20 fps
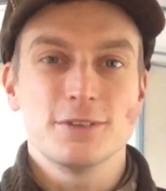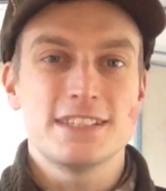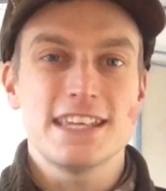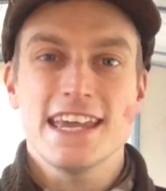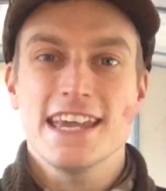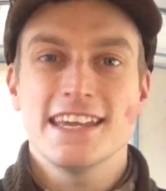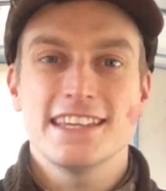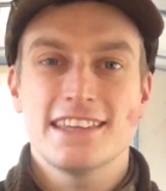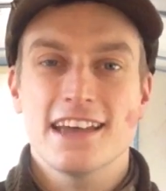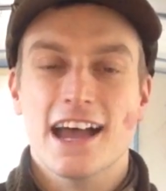
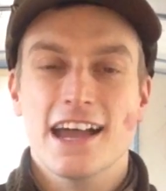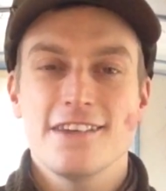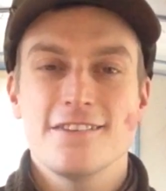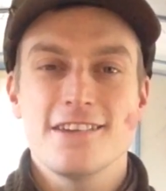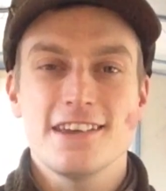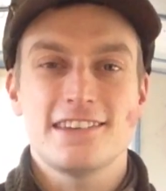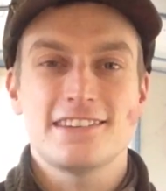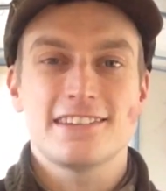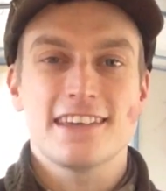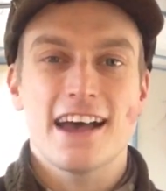Dear
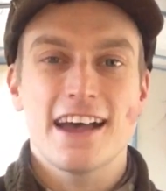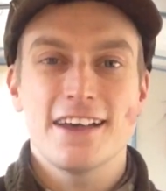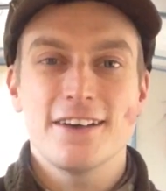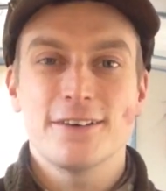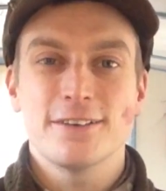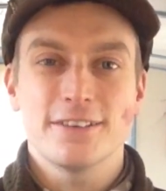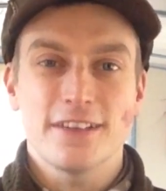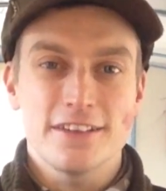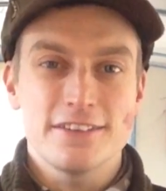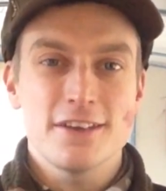Diary
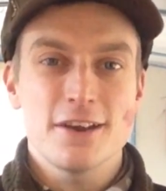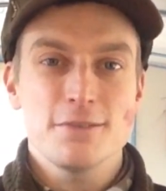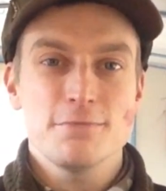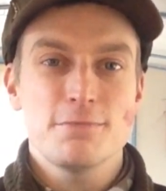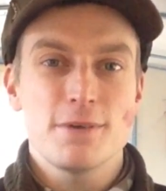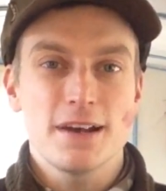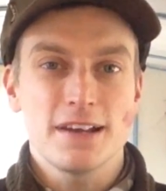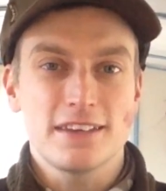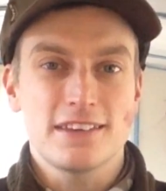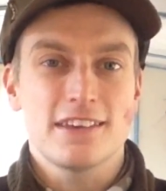style
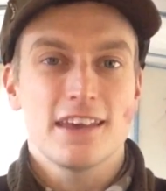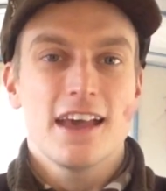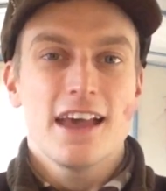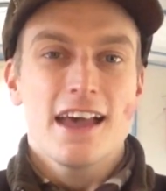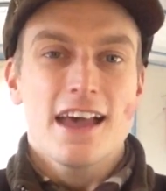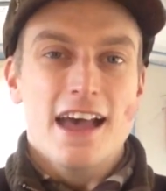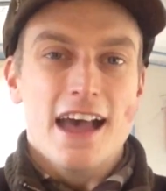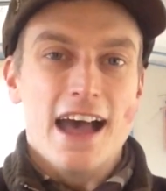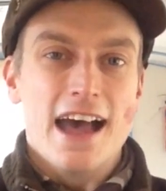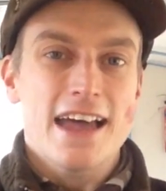notebook.
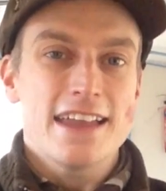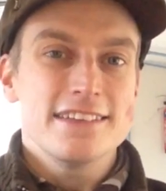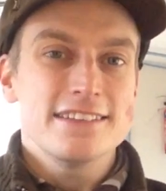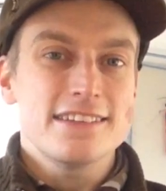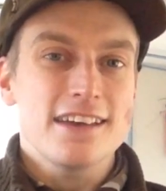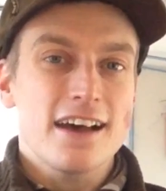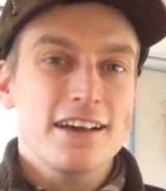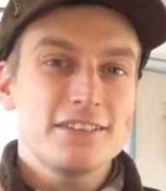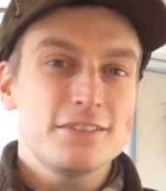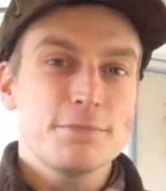
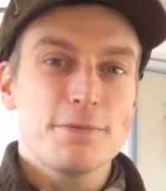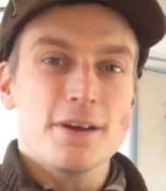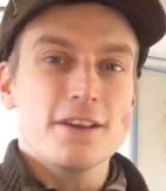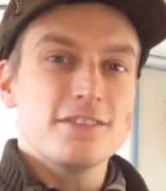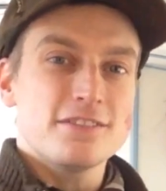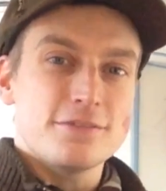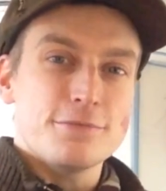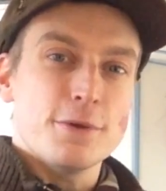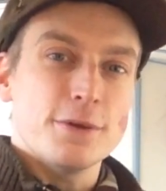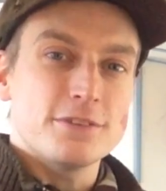And I
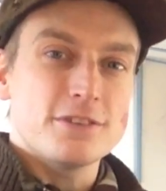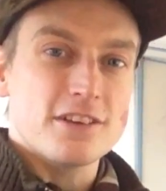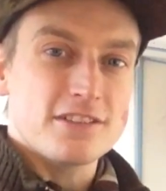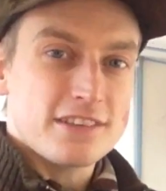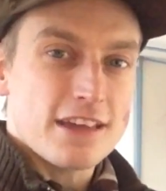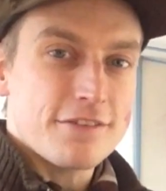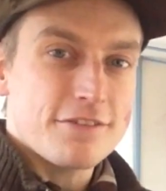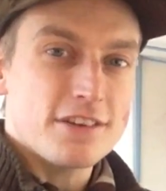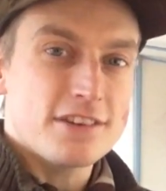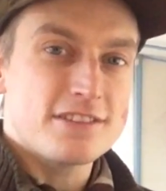suppose we'll just have a